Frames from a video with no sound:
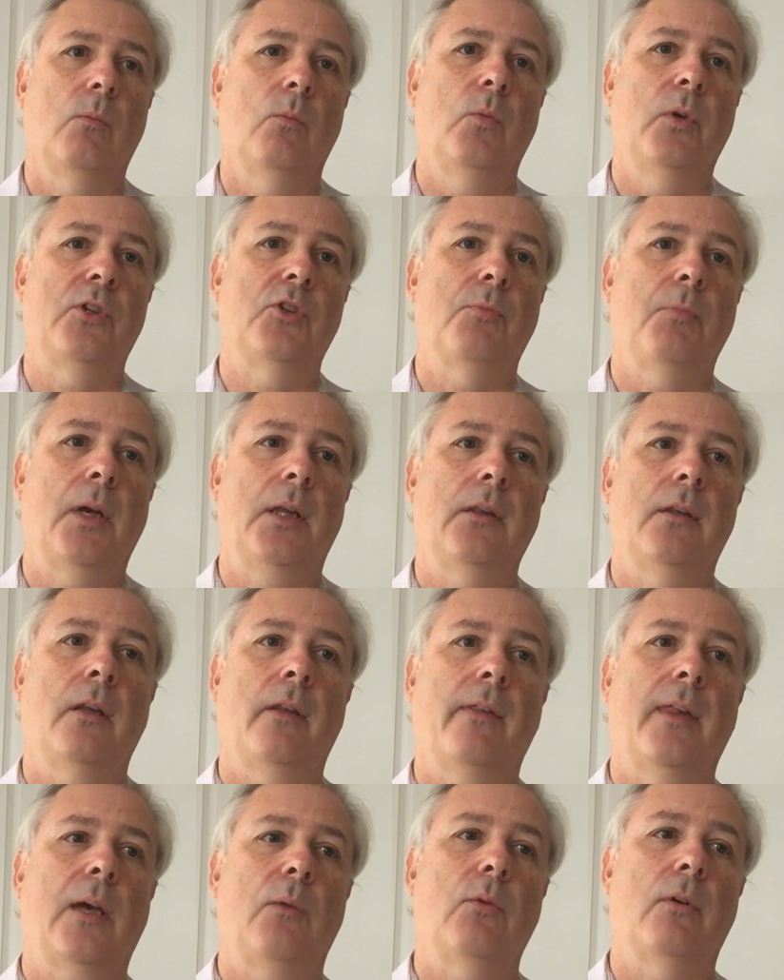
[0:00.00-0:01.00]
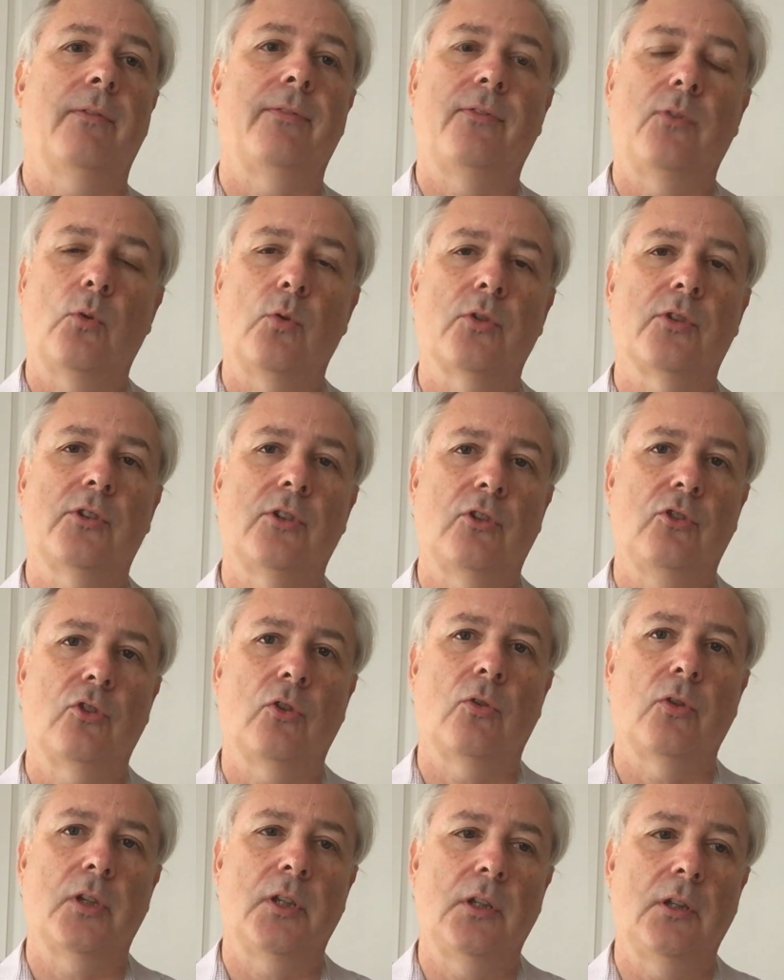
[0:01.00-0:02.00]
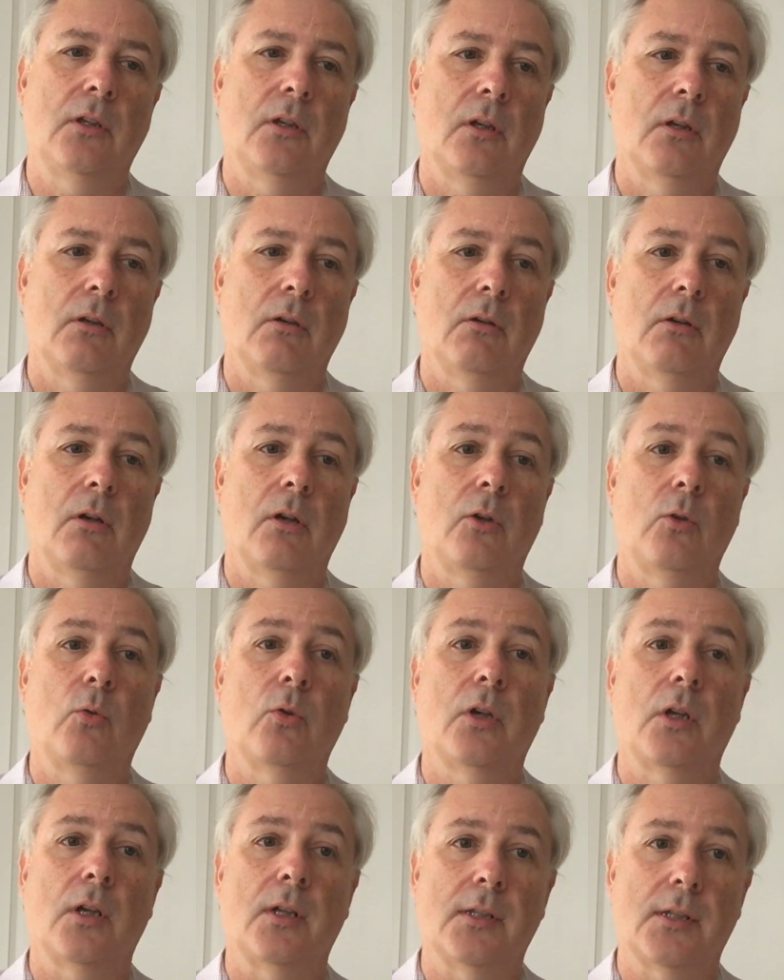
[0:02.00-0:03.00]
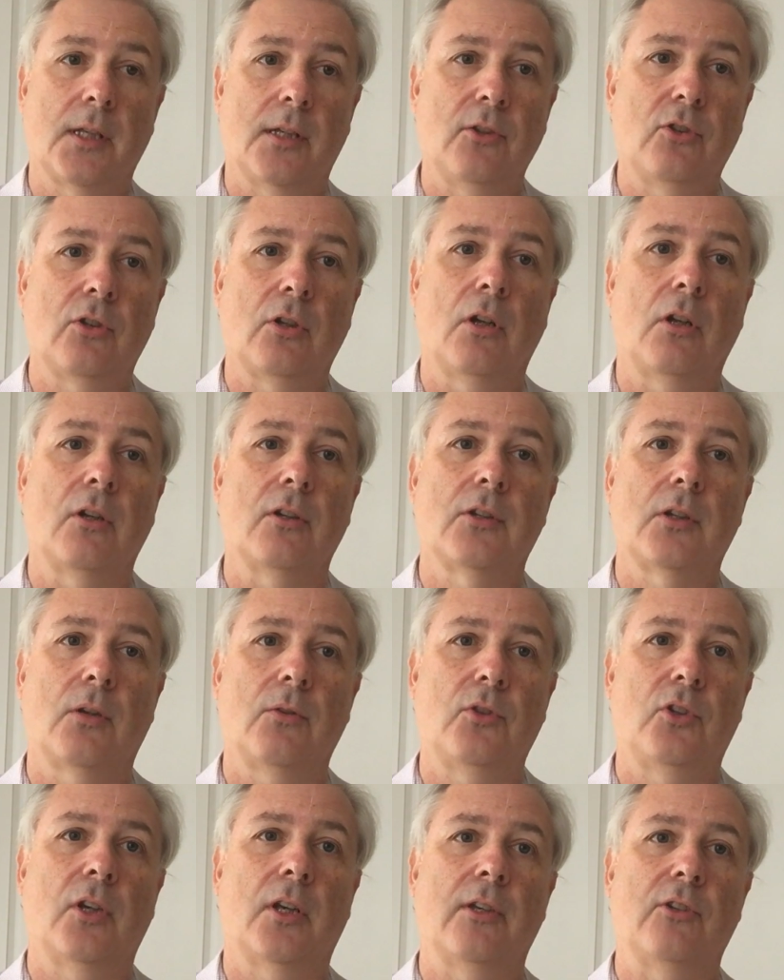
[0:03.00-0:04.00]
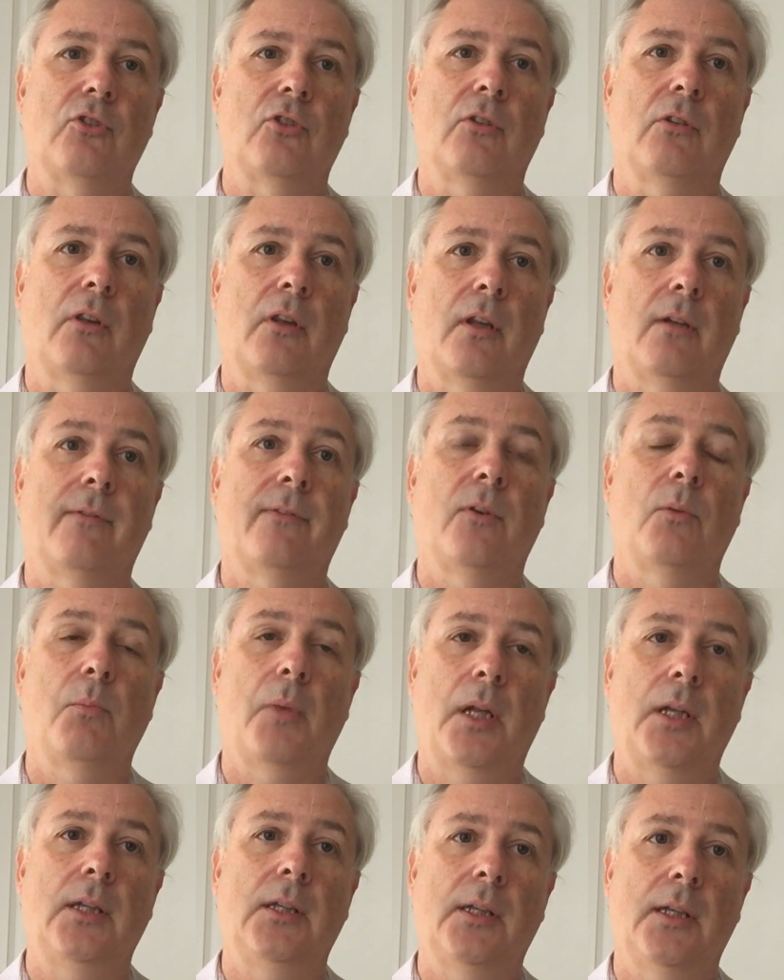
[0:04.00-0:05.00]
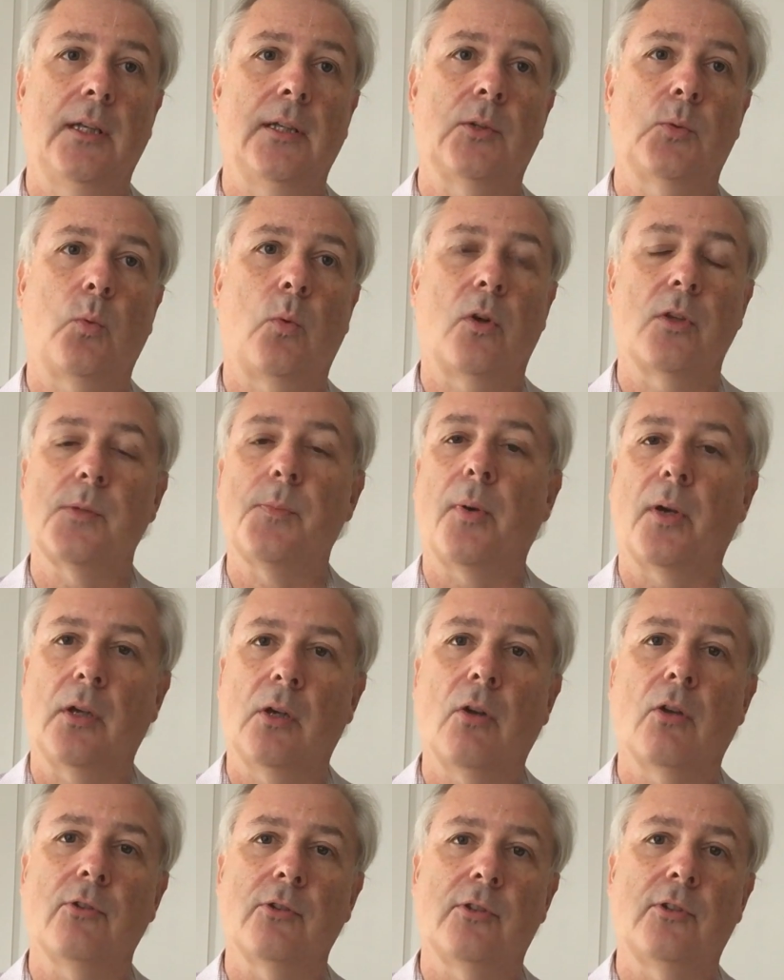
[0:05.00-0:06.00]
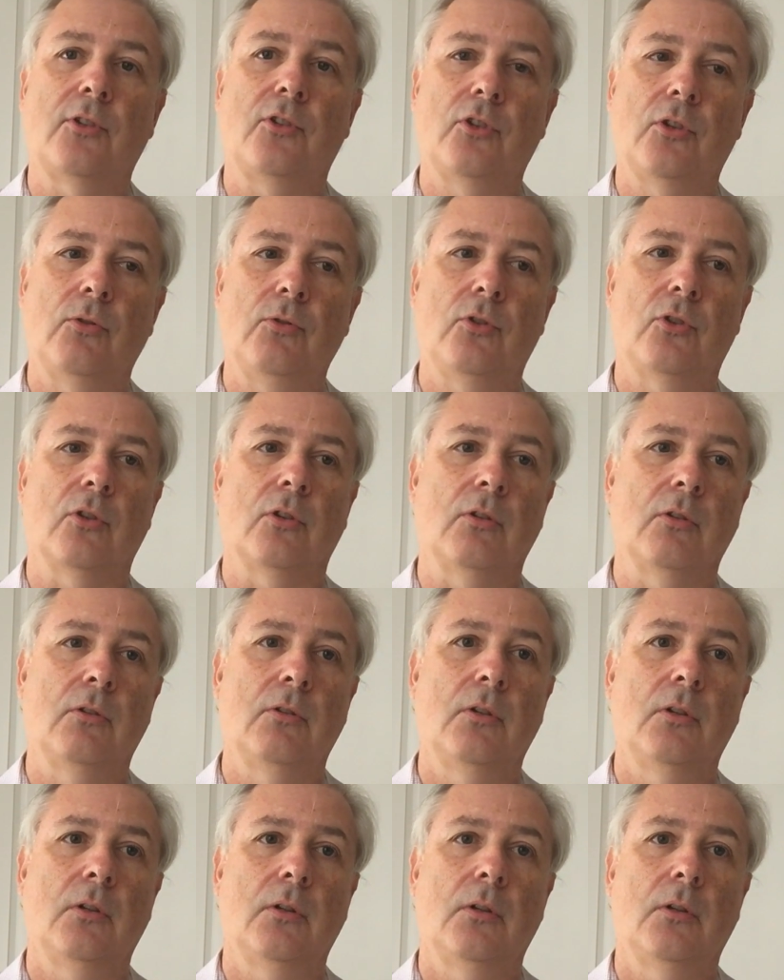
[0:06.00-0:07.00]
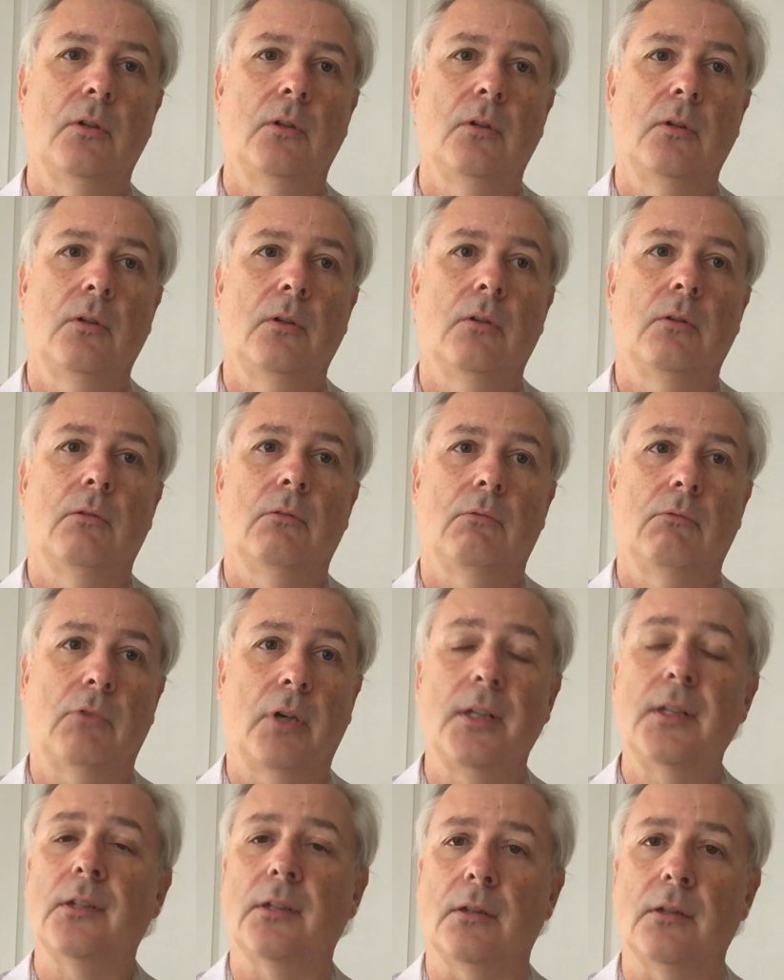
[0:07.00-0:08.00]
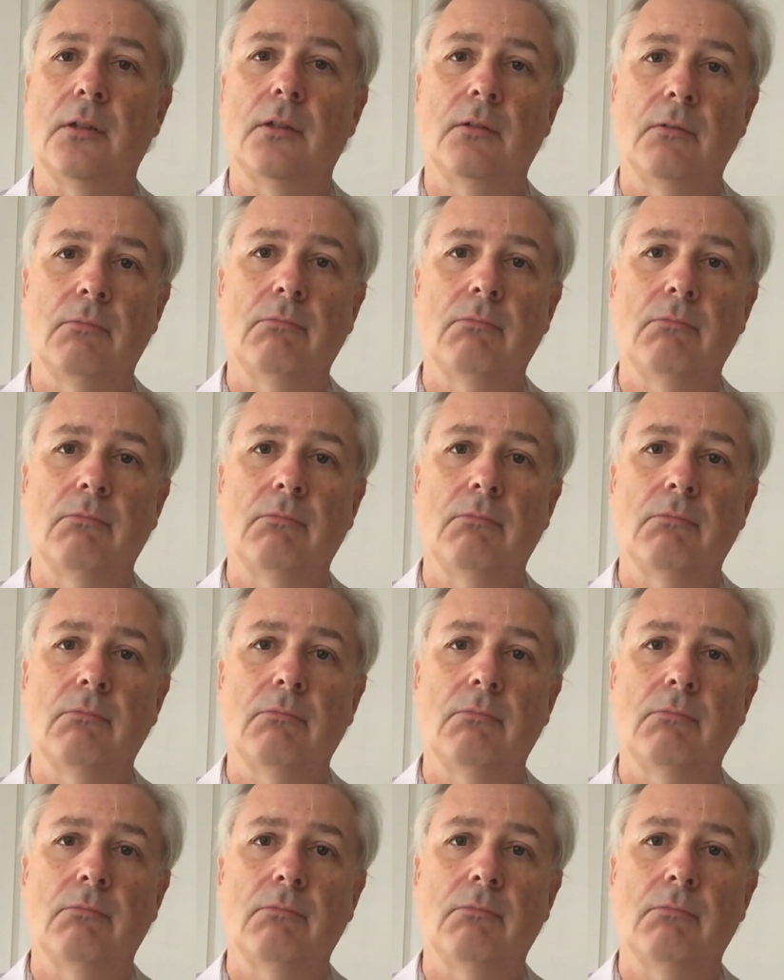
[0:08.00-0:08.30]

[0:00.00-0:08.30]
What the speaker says: which meant that they were forced to join an organization, an association that for many years was by constitution racist.